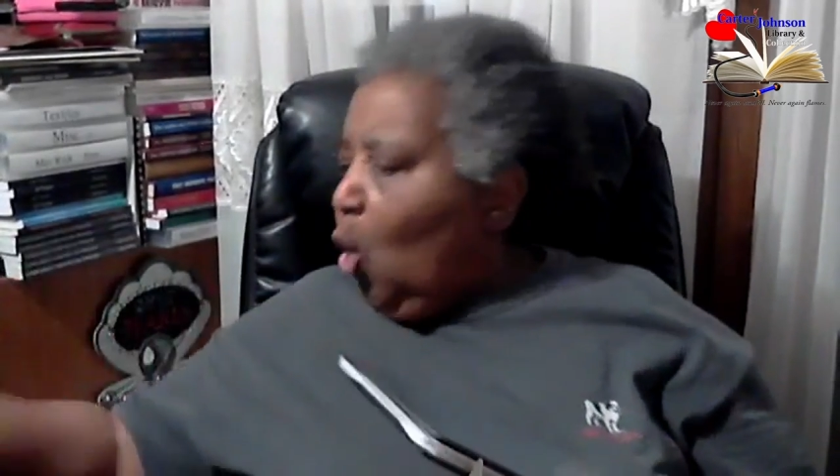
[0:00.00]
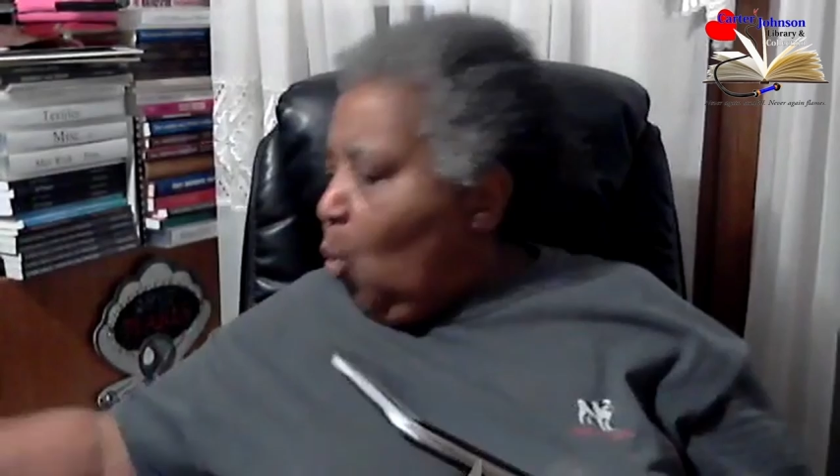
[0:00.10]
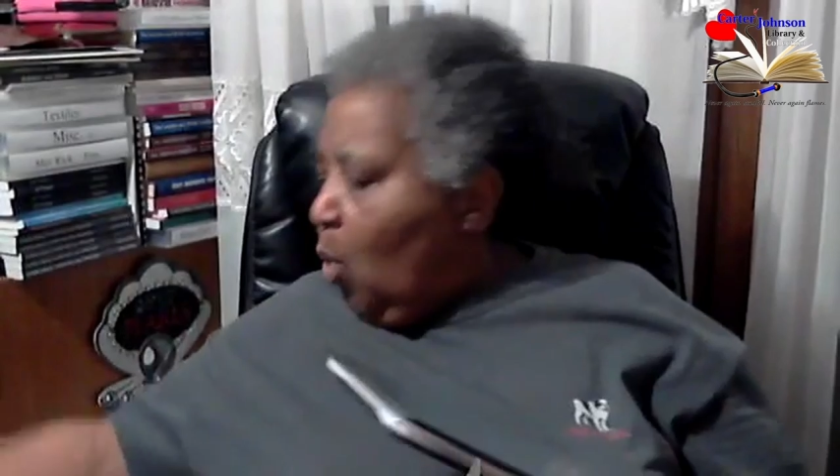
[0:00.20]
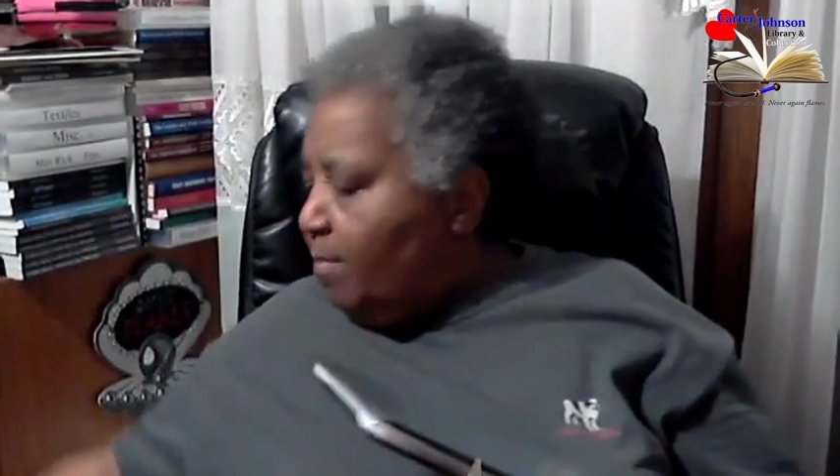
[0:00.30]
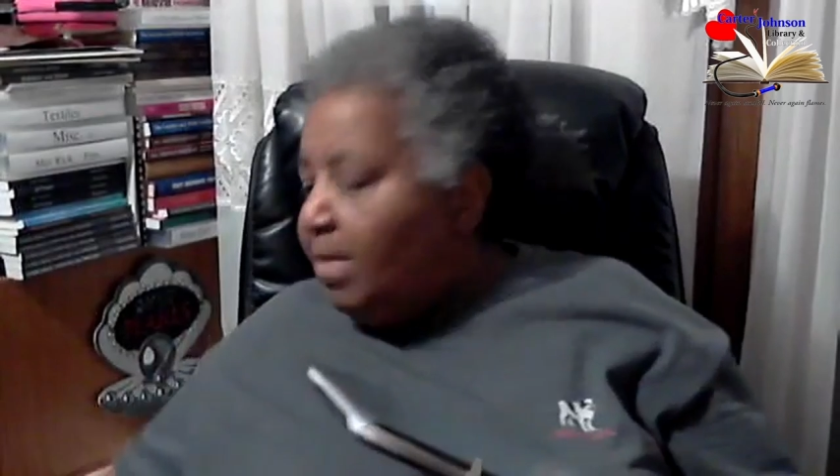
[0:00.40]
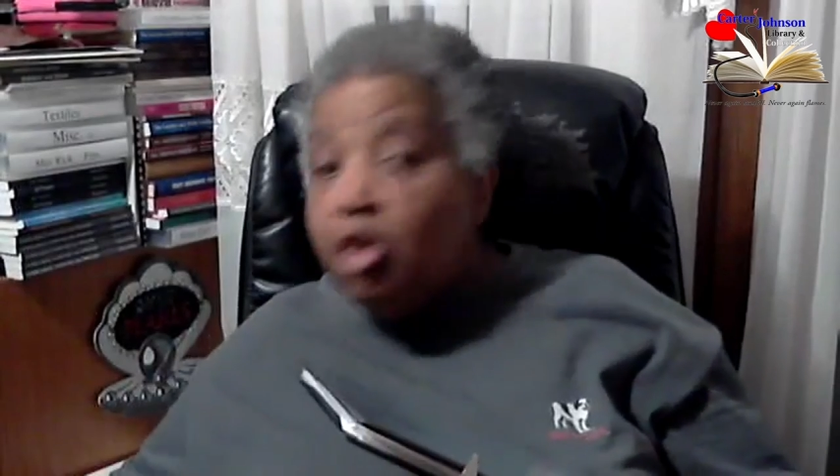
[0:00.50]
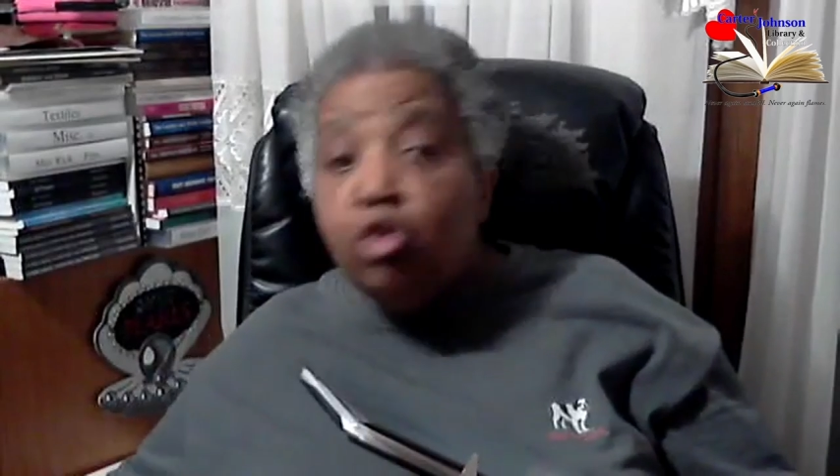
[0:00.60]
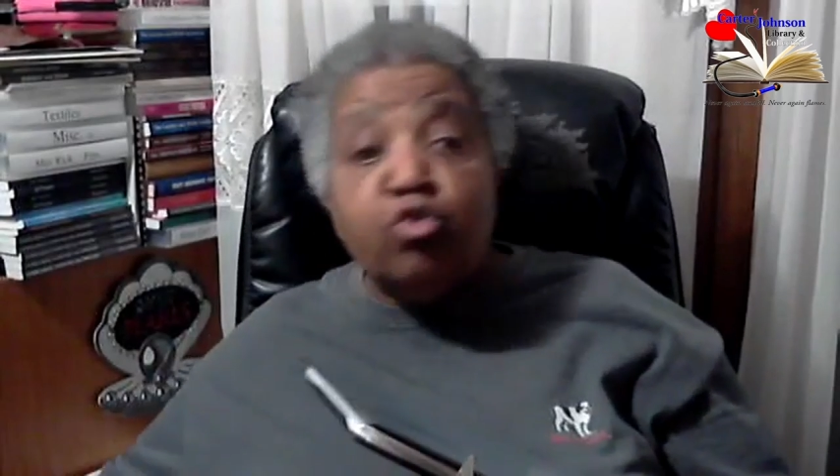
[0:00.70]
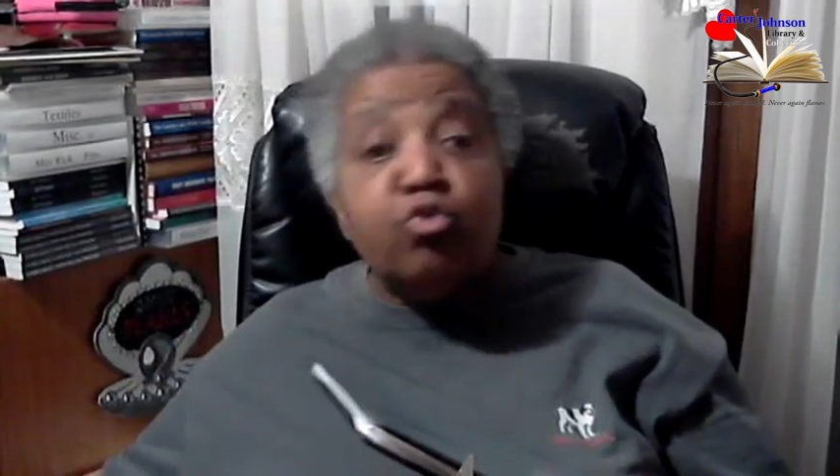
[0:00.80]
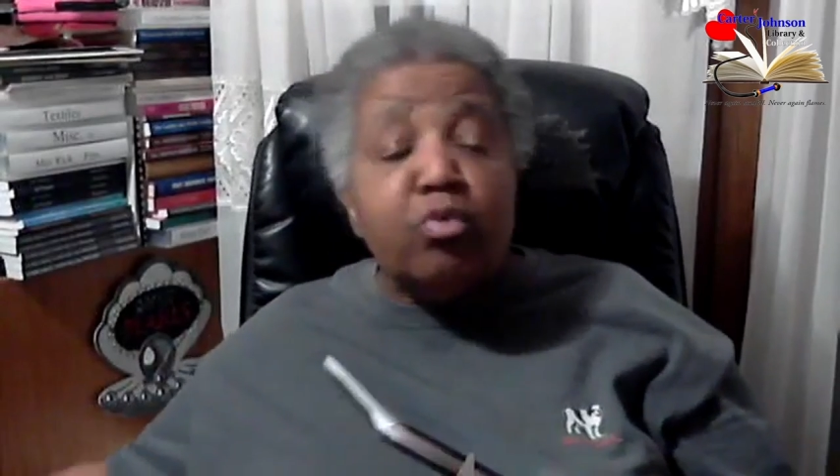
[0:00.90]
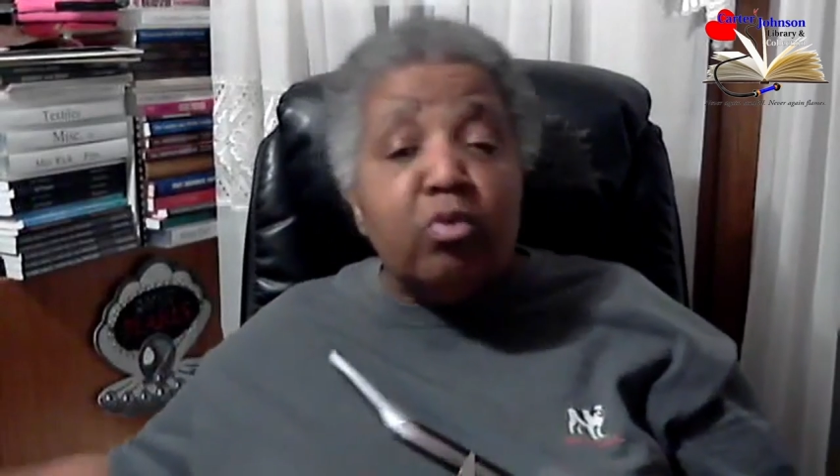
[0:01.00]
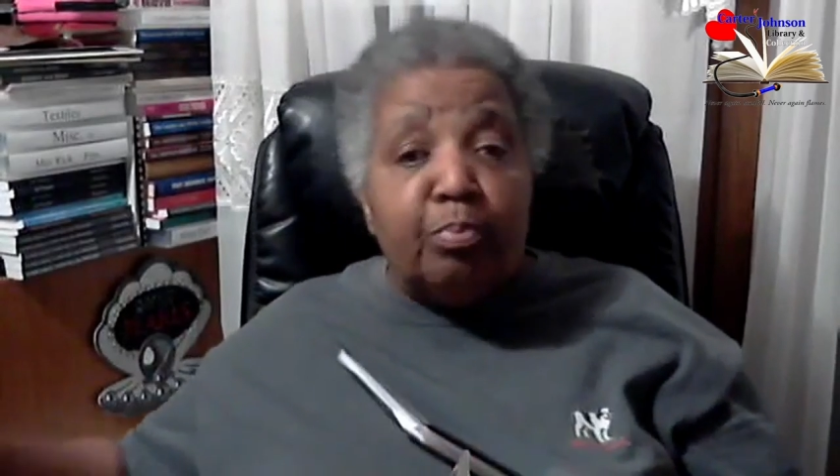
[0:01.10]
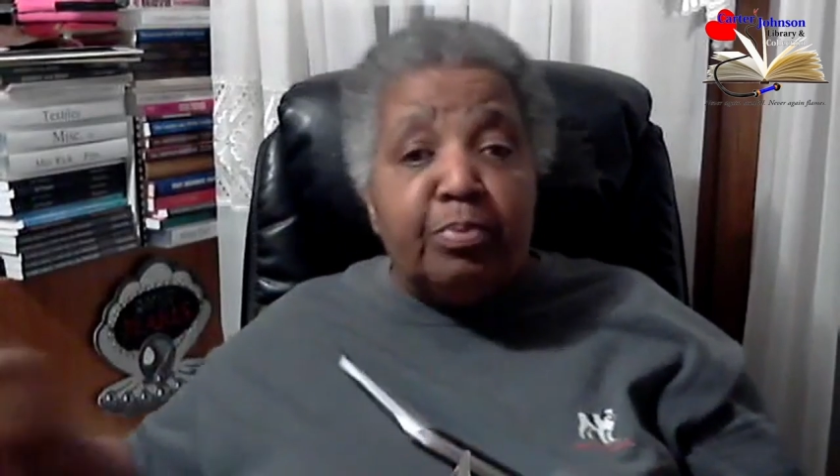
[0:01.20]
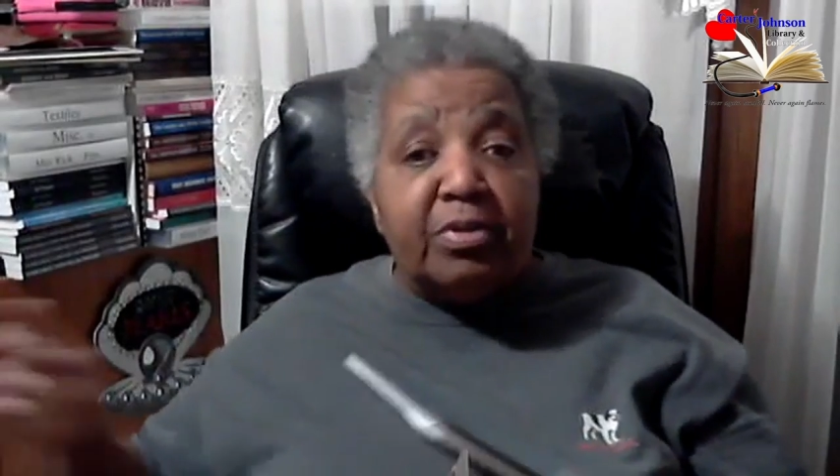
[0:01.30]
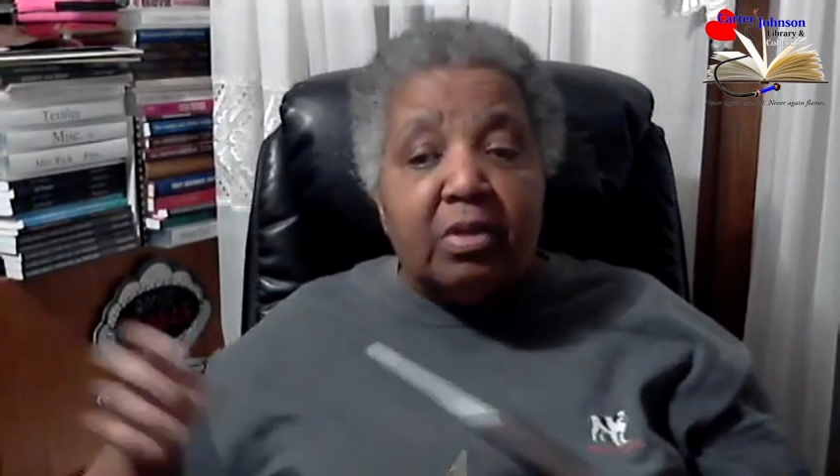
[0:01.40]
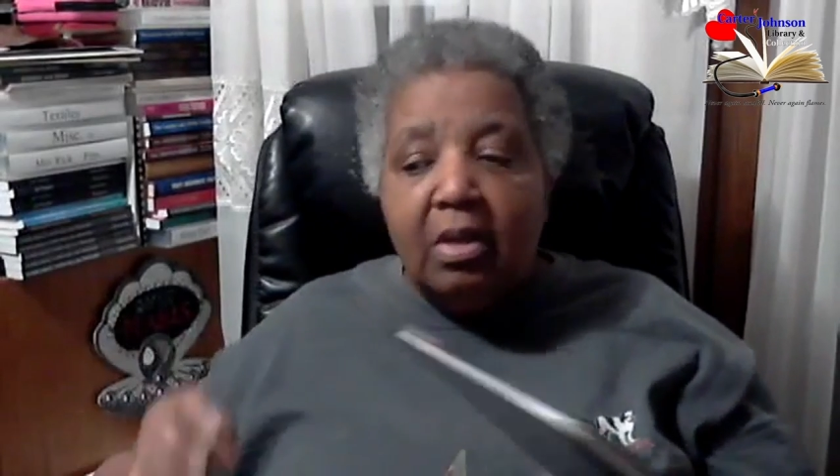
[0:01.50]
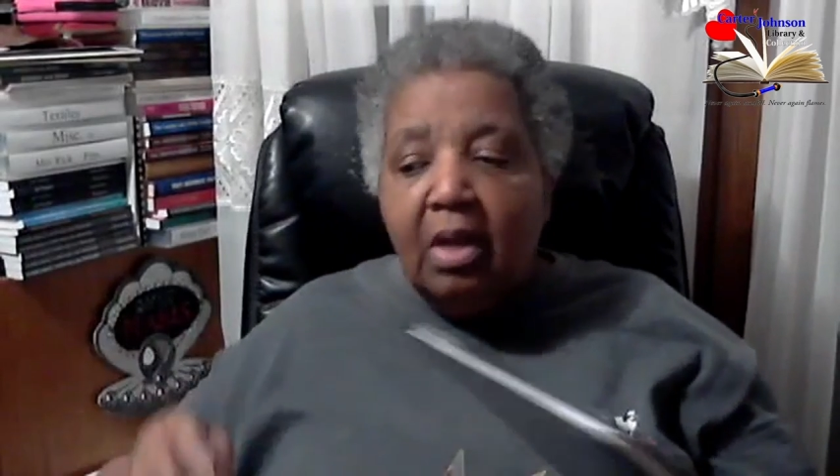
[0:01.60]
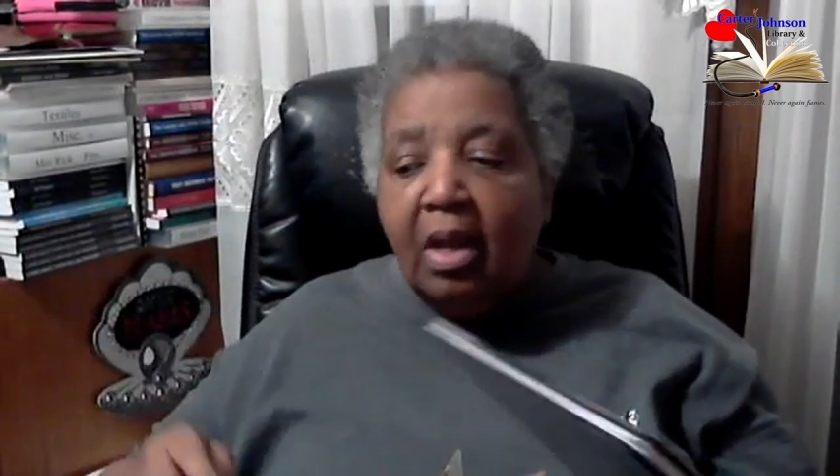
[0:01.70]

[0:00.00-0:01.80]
women's groups